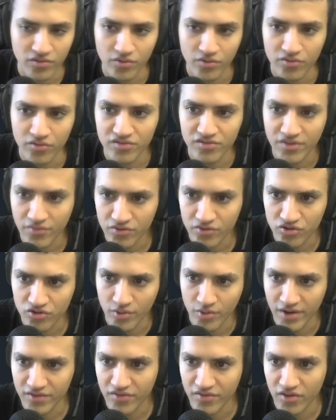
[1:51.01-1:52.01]
So those are different
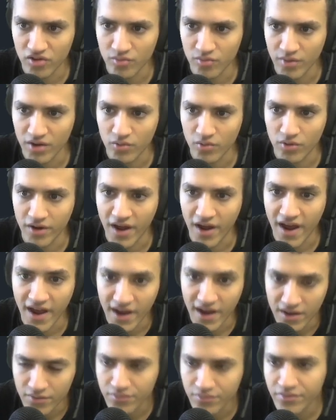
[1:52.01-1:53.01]
terrains that you might want to
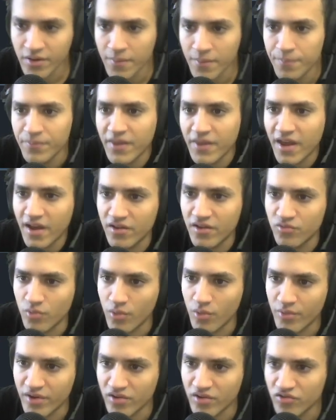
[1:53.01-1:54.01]
have. And
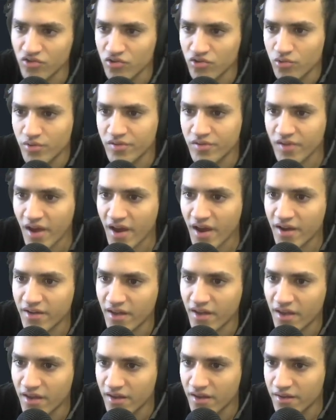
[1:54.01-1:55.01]
what we can do is add
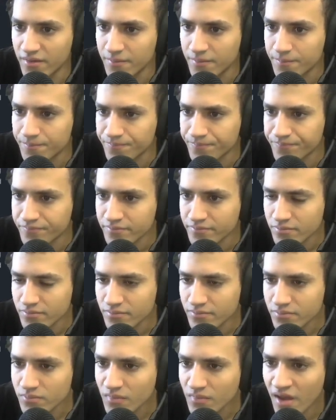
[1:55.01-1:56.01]
a
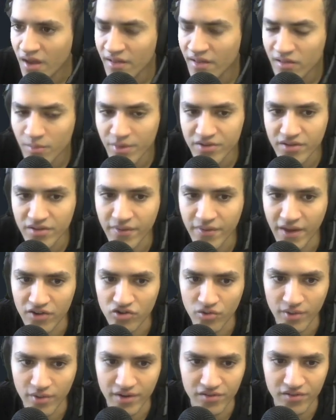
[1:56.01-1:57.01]
element in that
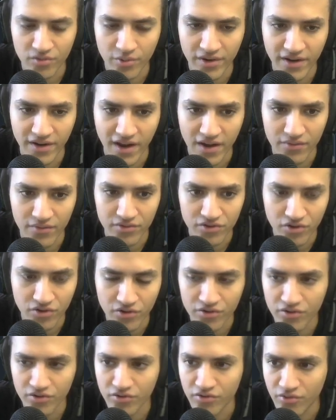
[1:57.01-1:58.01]
terrain so we can have
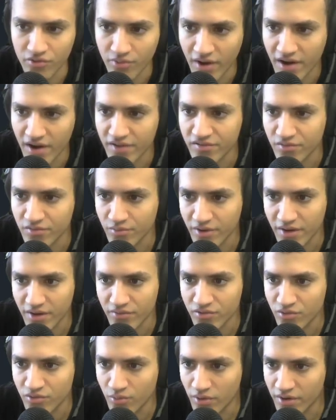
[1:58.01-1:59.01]
dirt or grass or
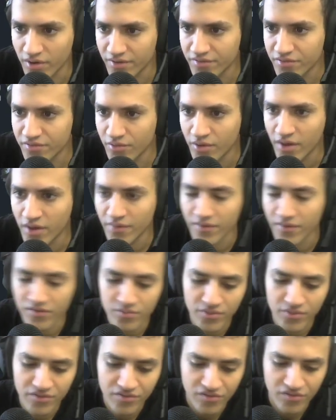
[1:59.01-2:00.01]
whatever you want. So
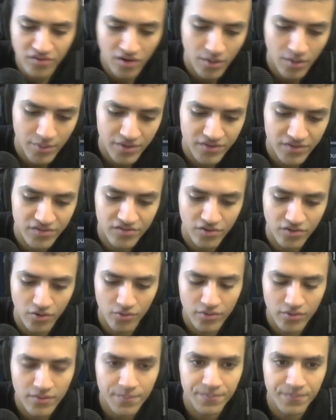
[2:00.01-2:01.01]
this one is just going to be
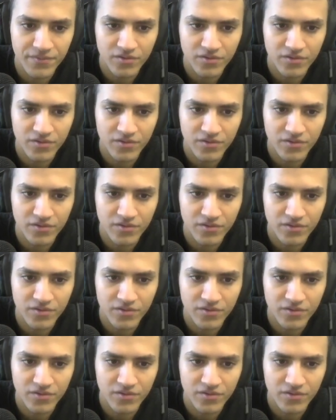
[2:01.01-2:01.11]
stone.